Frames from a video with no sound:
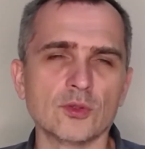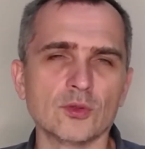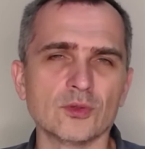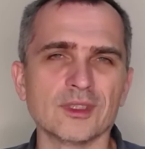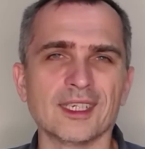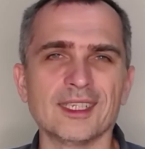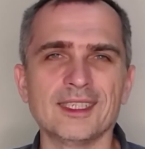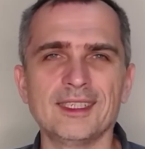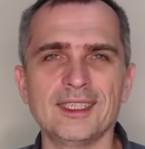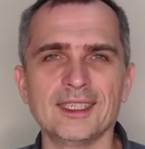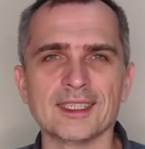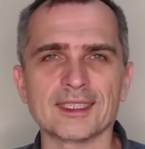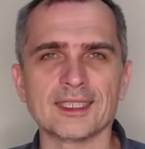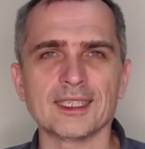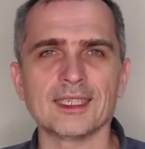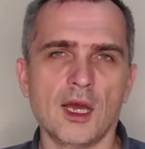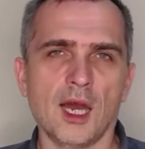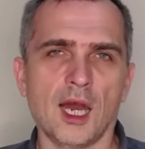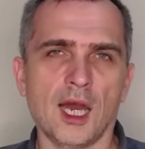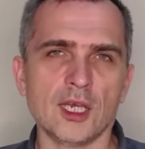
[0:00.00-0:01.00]
In
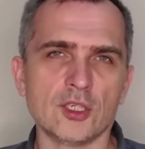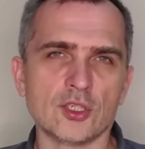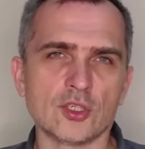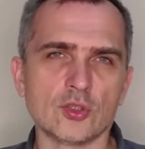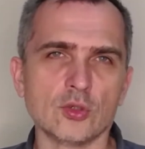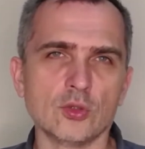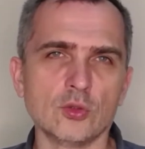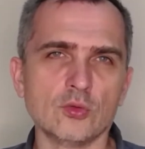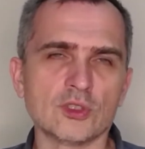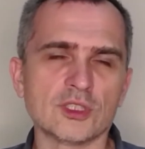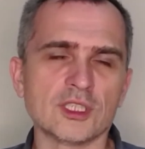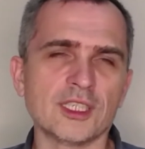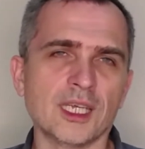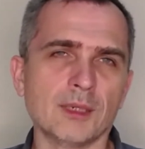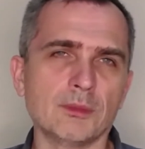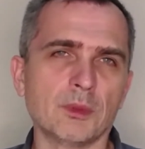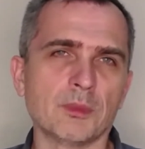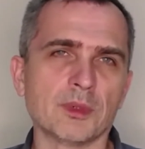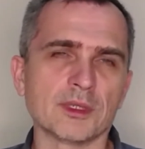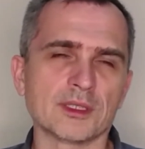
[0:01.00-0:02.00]
fact, a
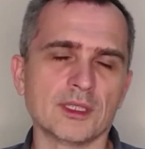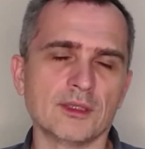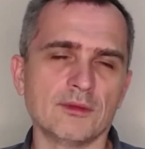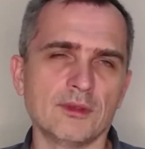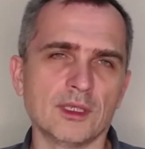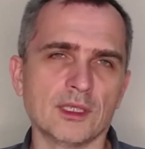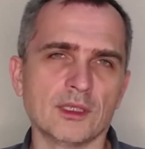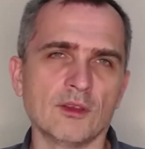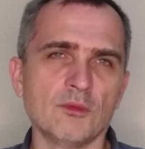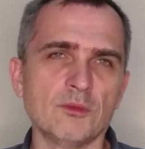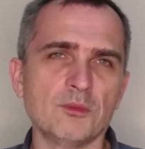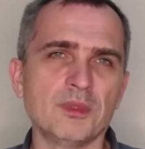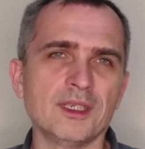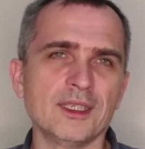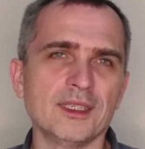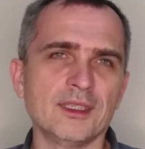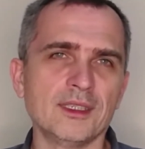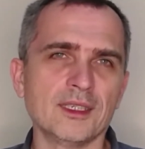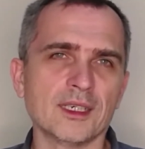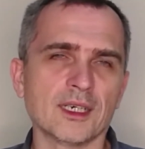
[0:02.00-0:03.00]
significant part of the
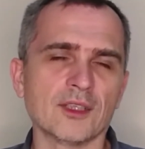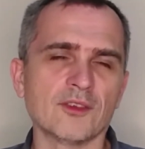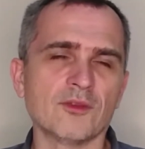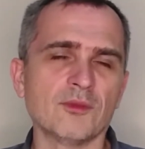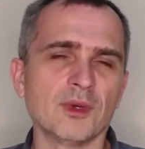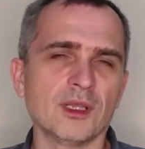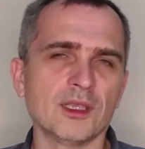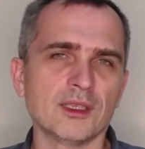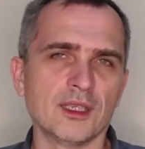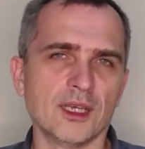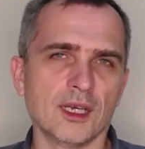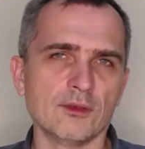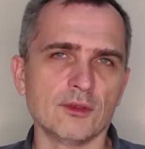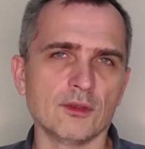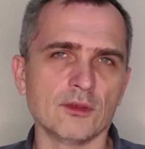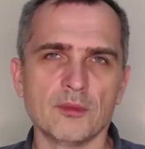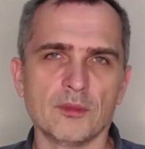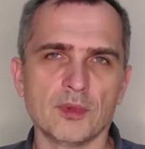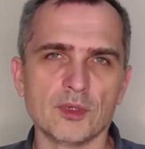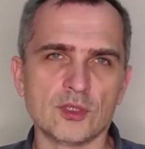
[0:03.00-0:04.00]
military
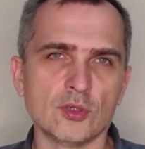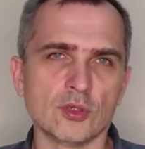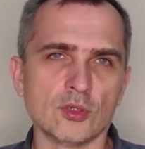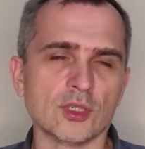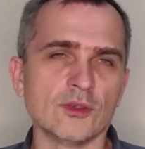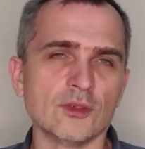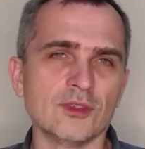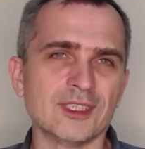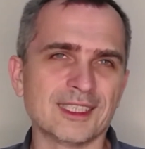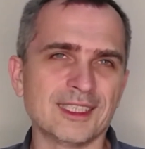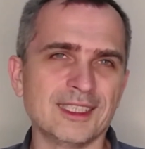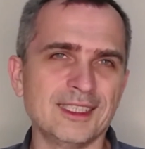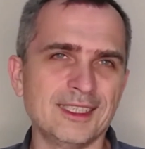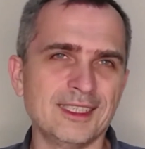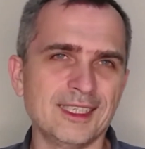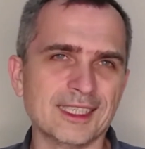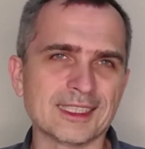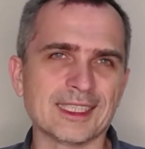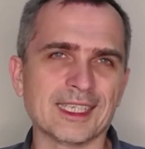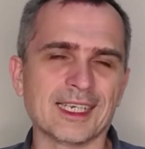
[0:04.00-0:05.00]
equipment that is
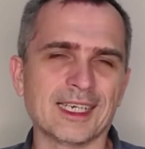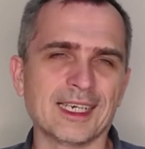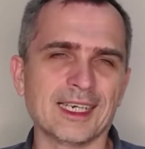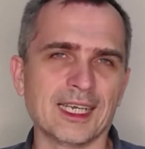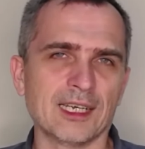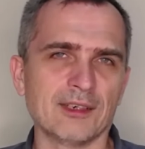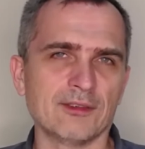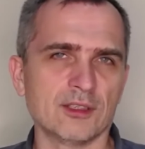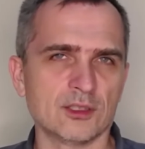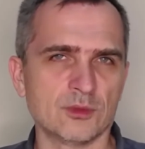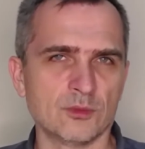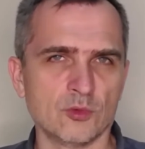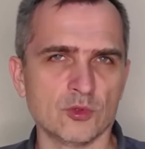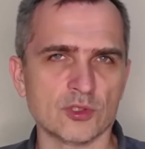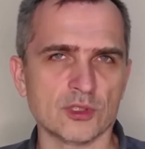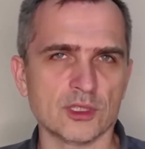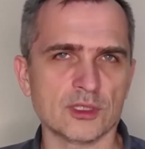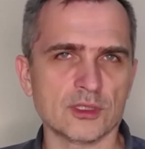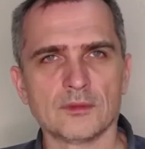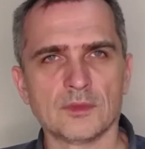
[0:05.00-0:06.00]
being transferred
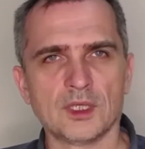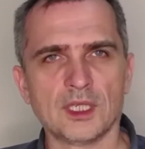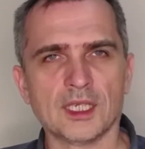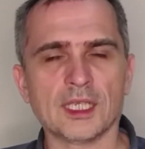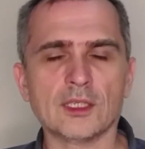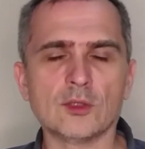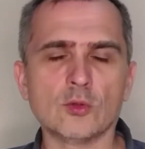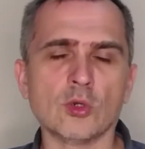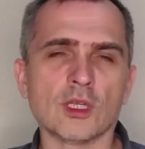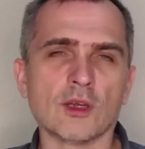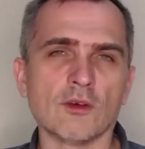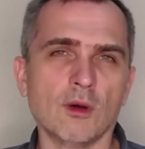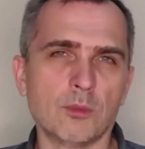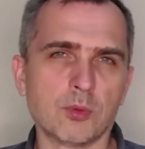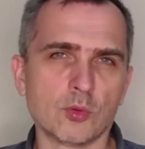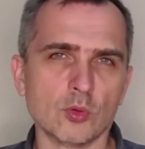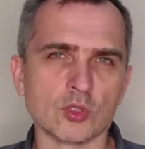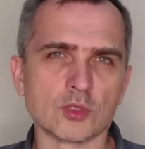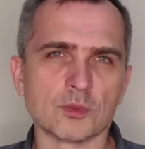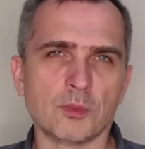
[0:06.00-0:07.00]
to the Donbas,
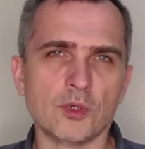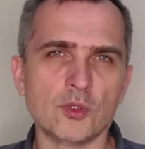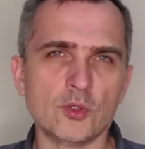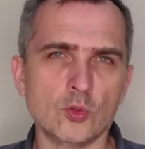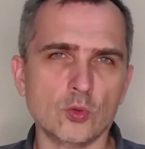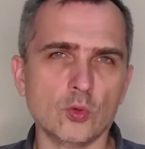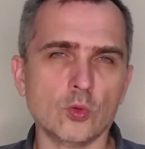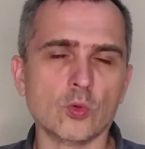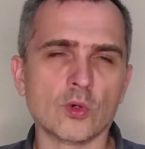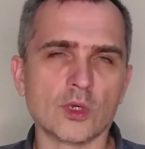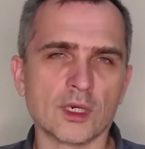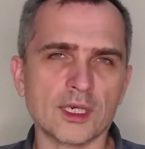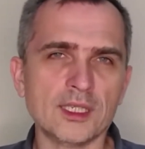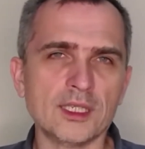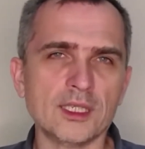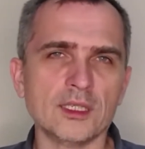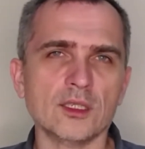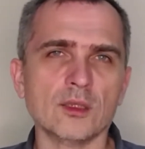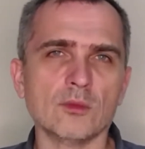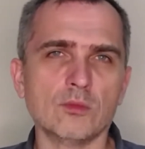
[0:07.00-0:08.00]
to other
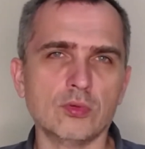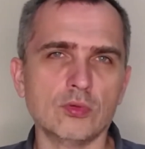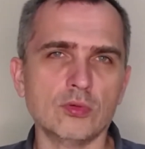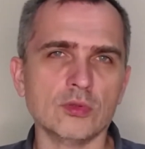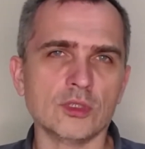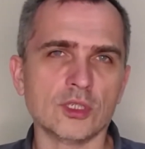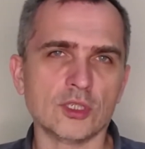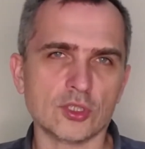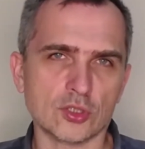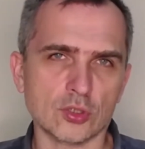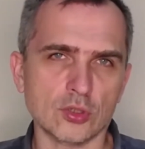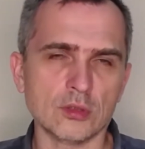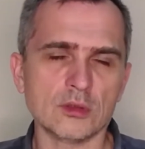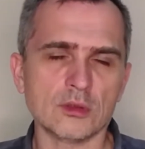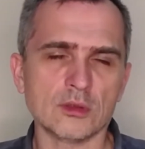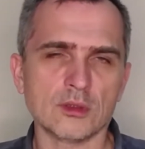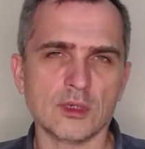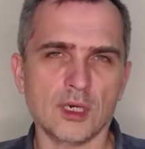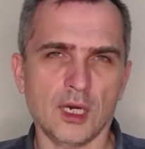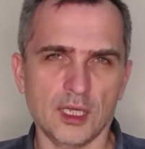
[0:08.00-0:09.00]
sectors of the front,
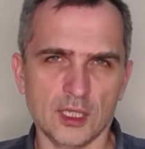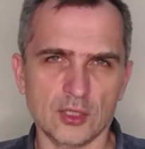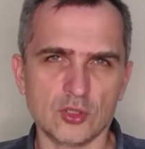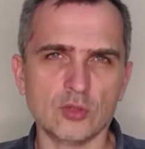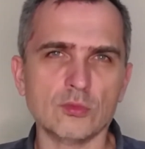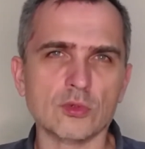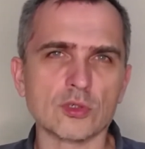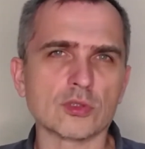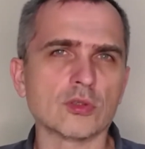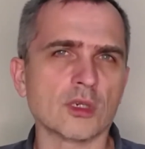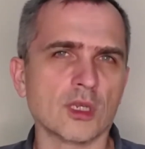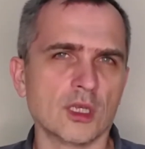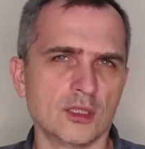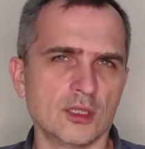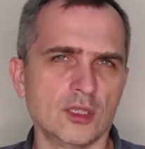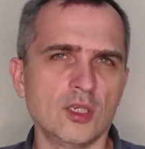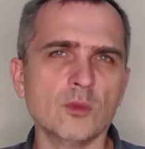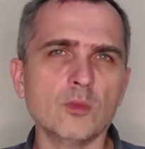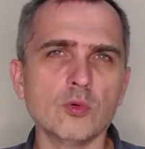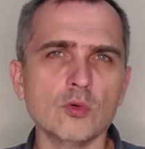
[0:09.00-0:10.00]
they are
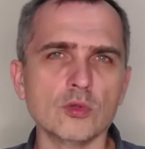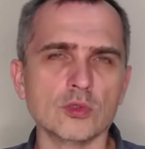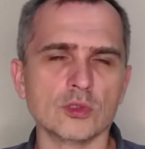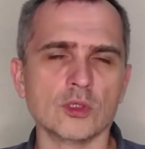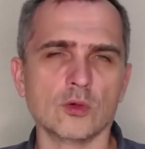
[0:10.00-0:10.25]
combined.